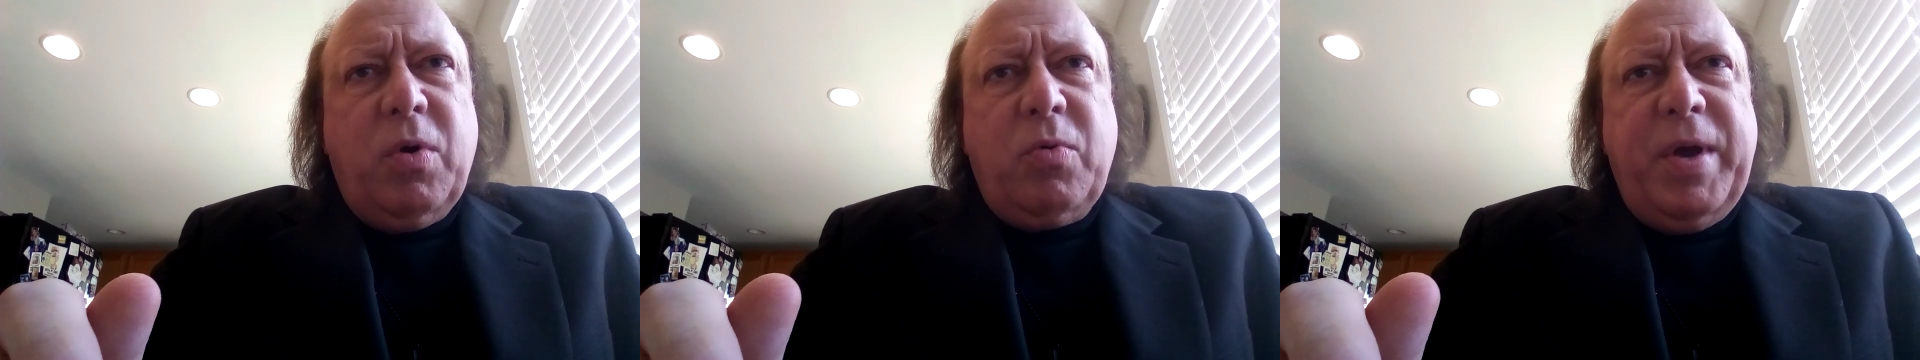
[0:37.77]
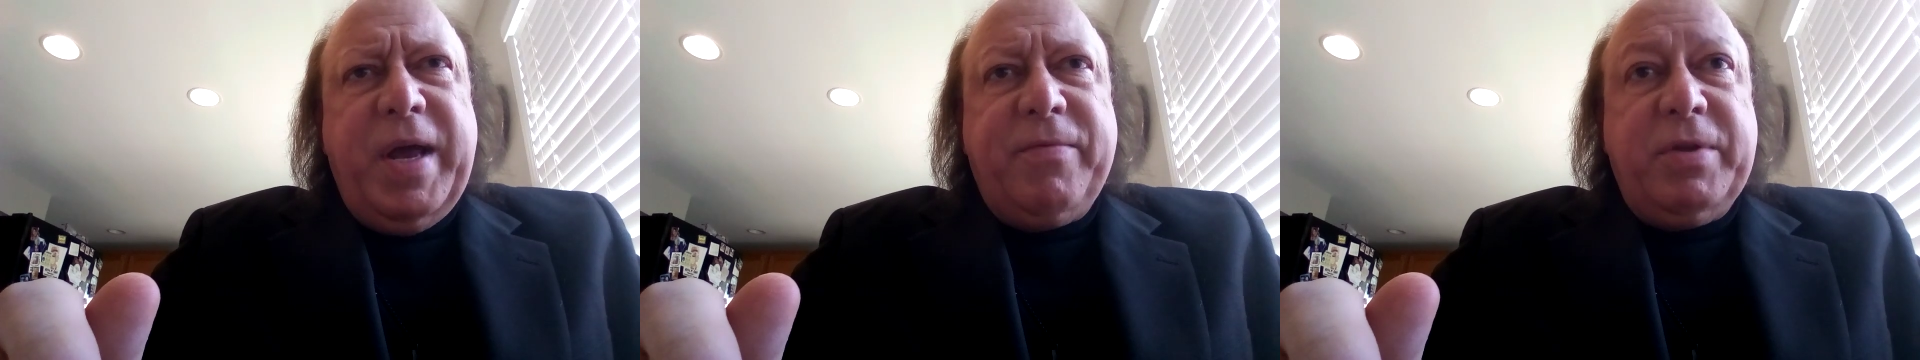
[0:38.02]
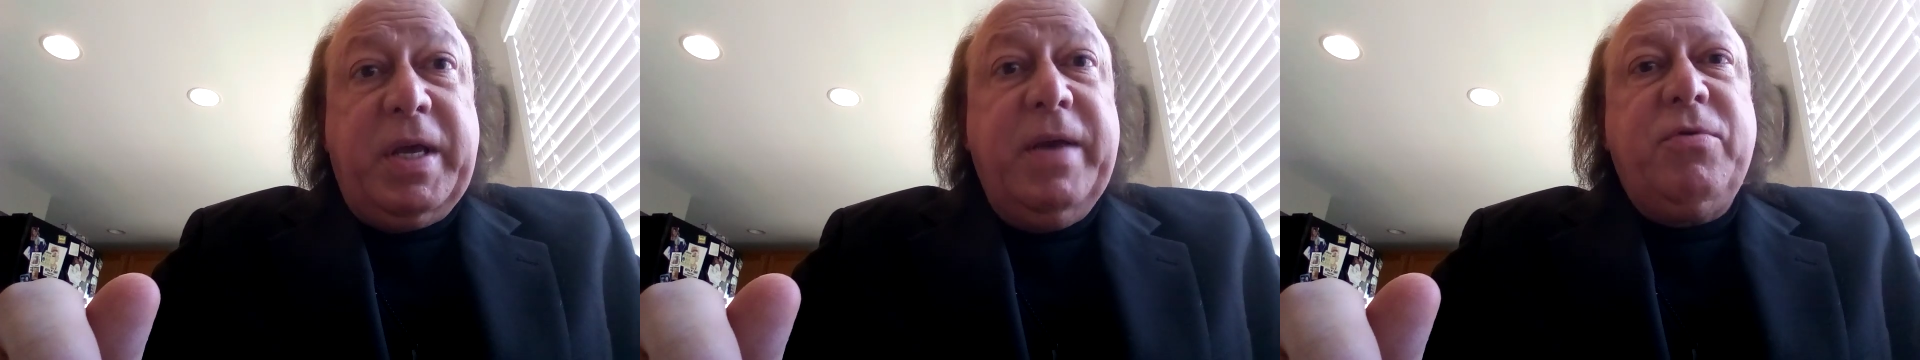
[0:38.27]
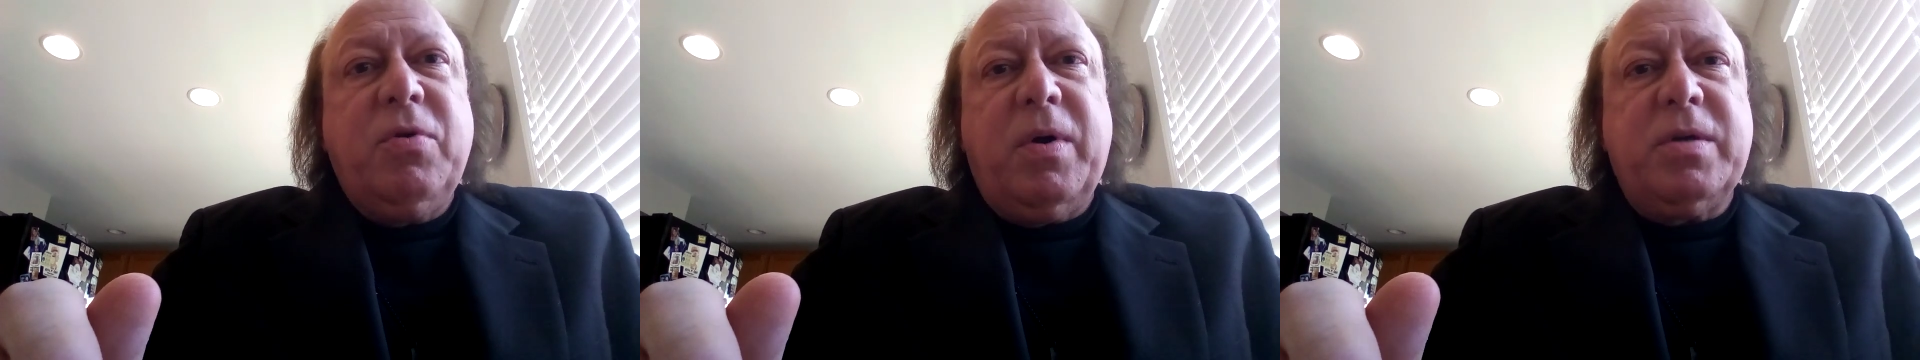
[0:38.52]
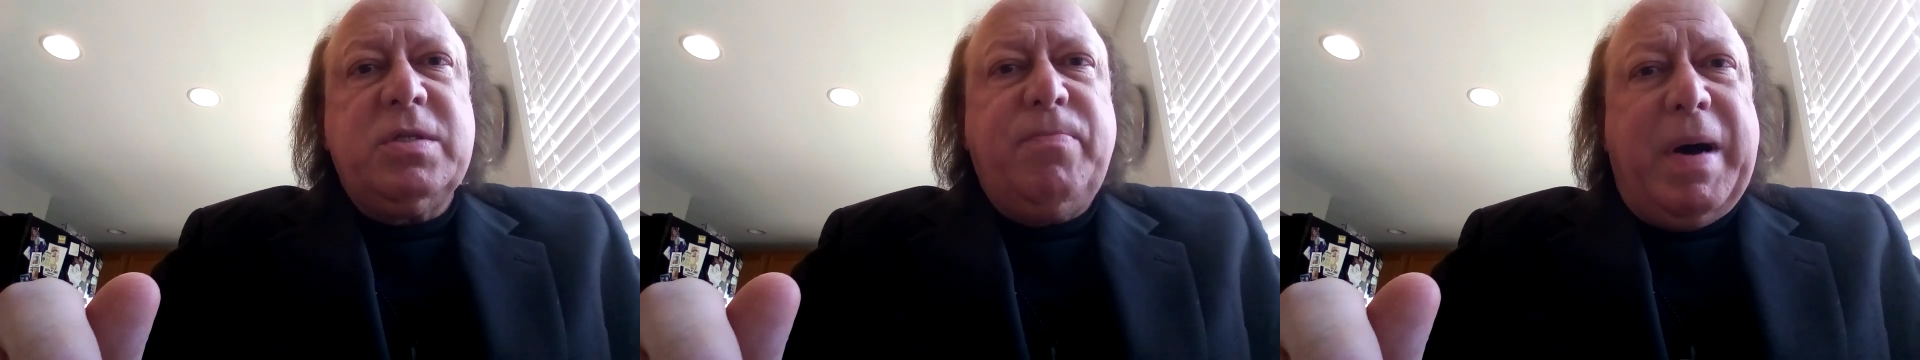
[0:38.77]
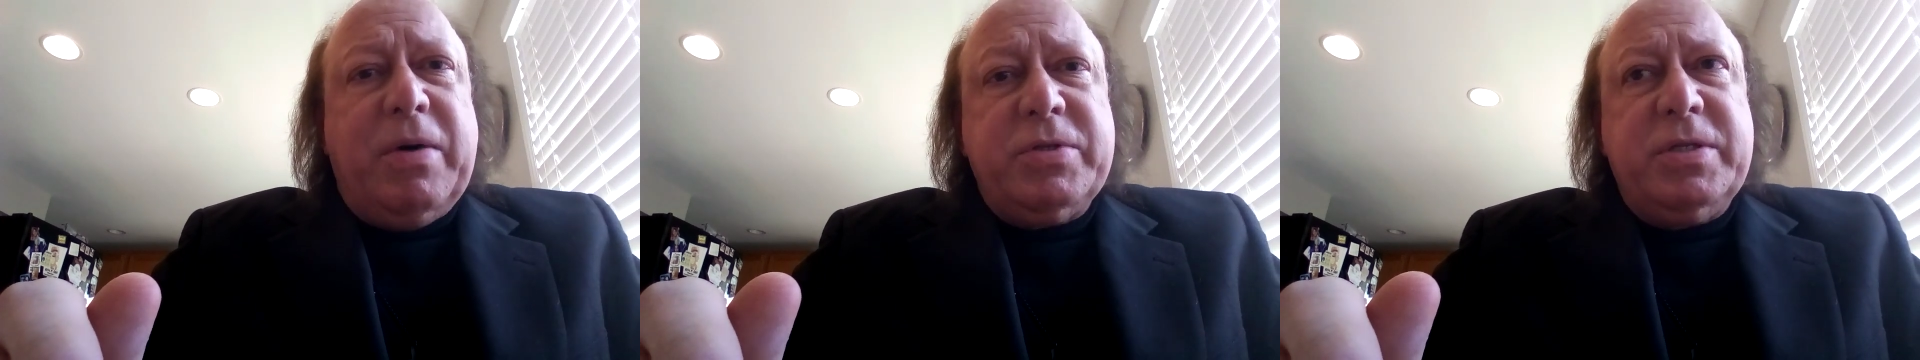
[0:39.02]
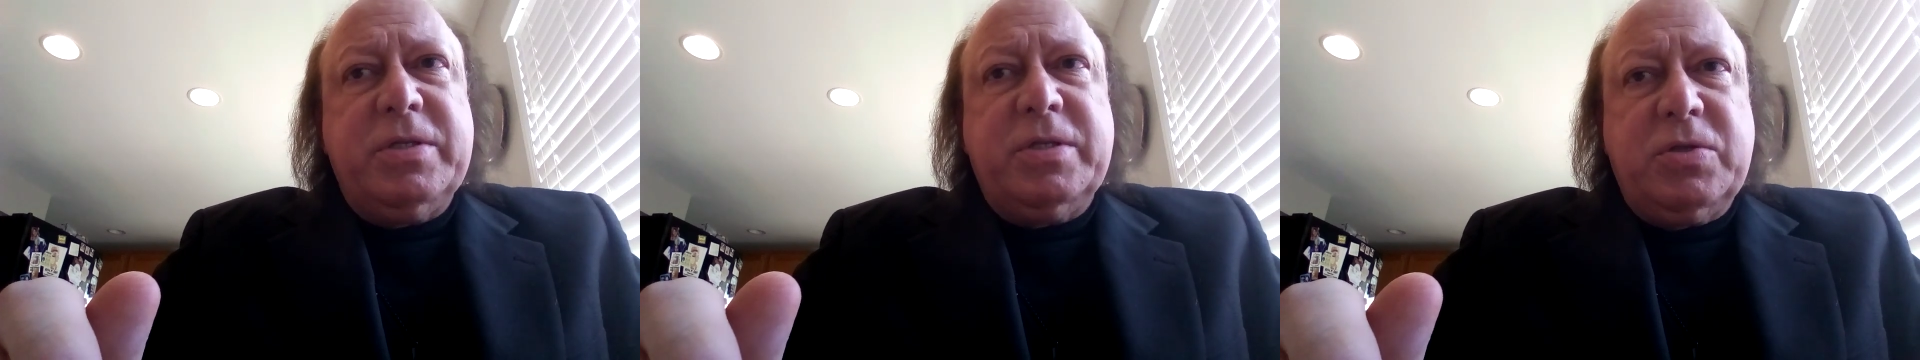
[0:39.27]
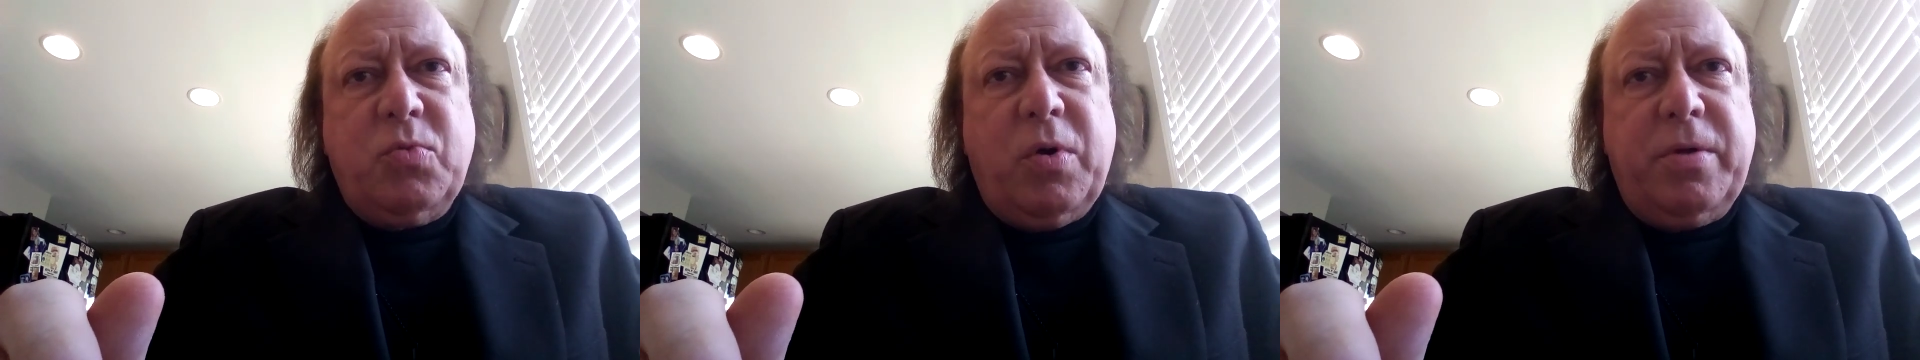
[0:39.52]
What we have to give to our spouses
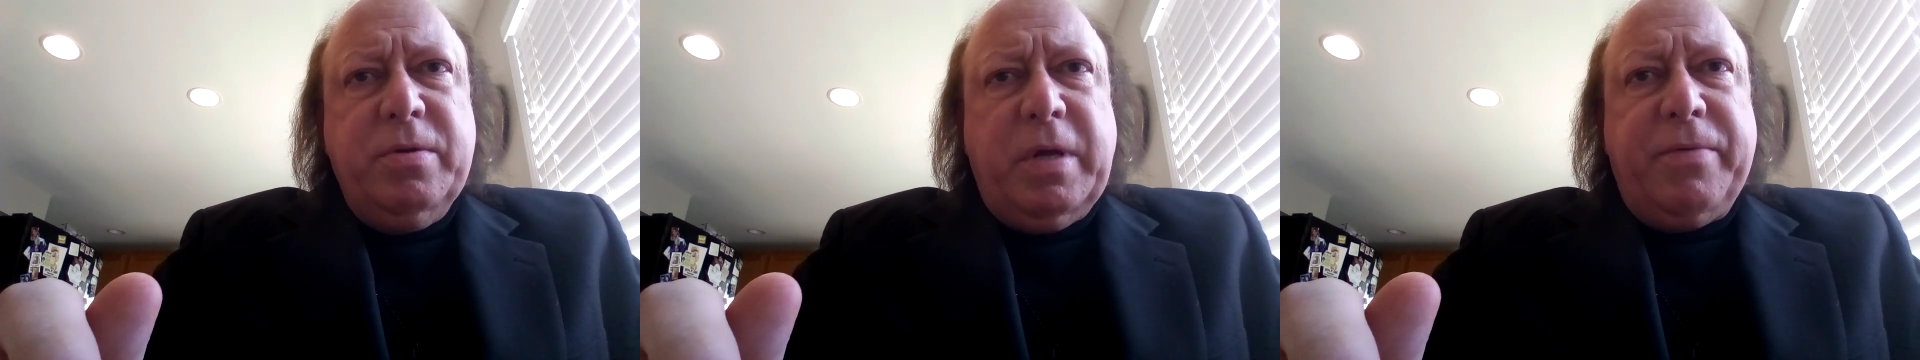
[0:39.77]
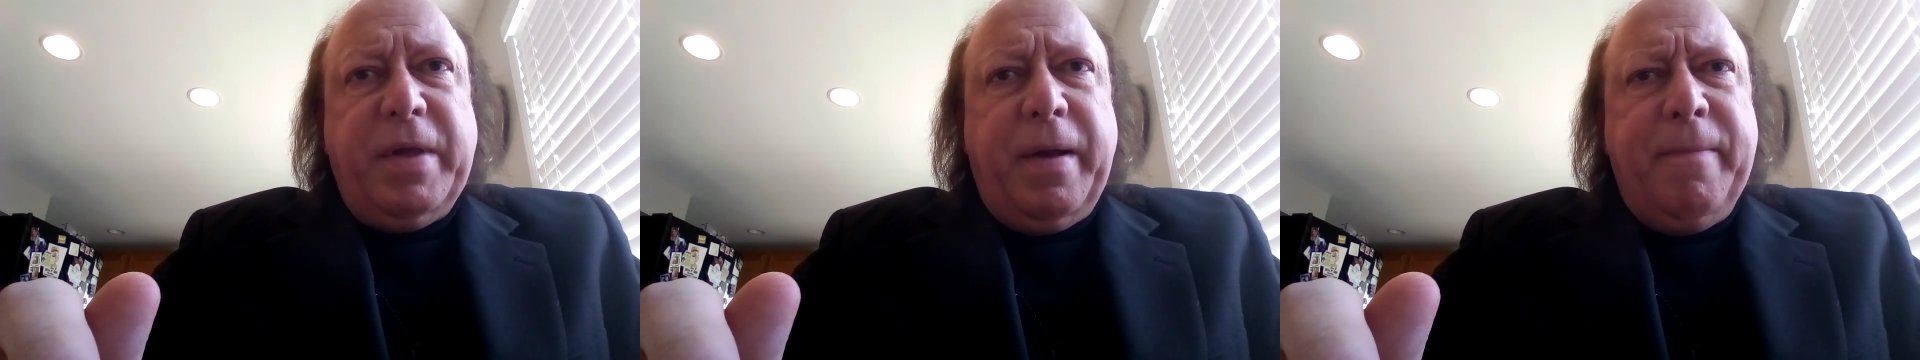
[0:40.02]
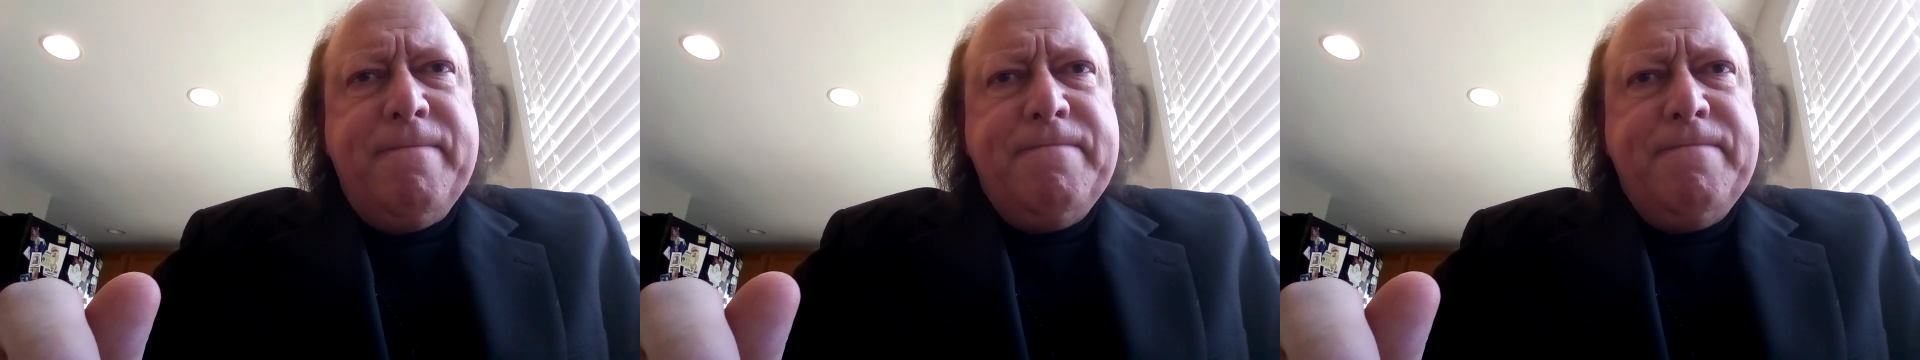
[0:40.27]
is worth nothing.